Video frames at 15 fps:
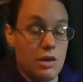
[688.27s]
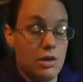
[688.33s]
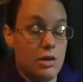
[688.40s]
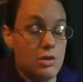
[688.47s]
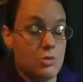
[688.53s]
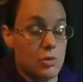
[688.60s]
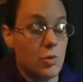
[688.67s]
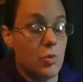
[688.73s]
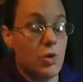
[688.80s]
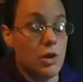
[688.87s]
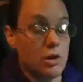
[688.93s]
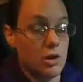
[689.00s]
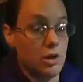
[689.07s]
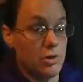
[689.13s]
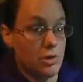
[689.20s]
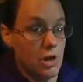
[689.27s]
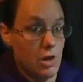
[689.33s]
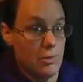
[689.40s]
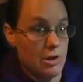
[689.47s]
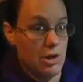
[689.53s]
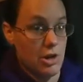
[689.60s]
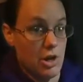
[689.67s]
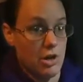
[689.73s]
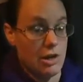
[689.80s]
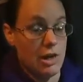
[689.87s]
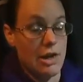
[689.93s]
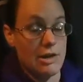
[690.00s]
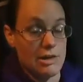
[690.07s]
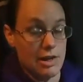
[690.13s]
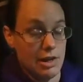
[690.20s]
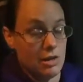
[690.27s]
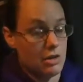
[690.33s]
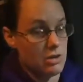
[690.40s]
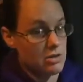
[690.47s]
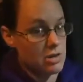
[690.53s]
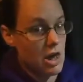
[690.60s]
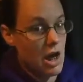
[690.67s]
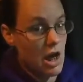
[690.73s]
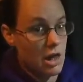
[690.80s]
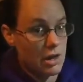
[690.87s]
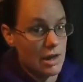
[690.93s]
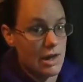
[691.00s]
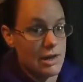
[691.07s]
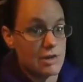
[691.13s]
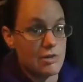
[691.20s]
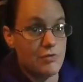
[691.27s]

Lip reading: There's been one load come in the yard. It's getting close to the holidays.